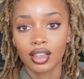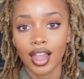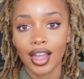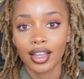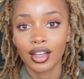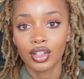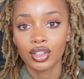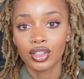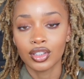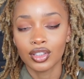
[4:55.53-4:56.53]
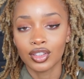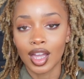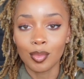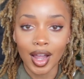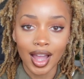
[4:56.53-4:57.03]
like
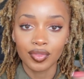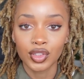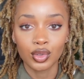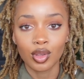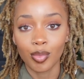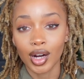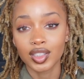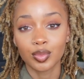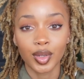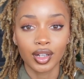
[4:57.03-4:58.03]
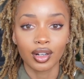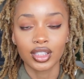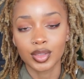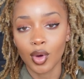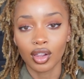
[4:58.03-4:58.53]
they might have to do the parts bigger or
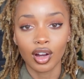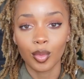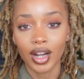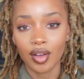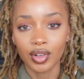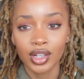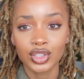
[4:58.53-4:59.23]
smaller or whatever.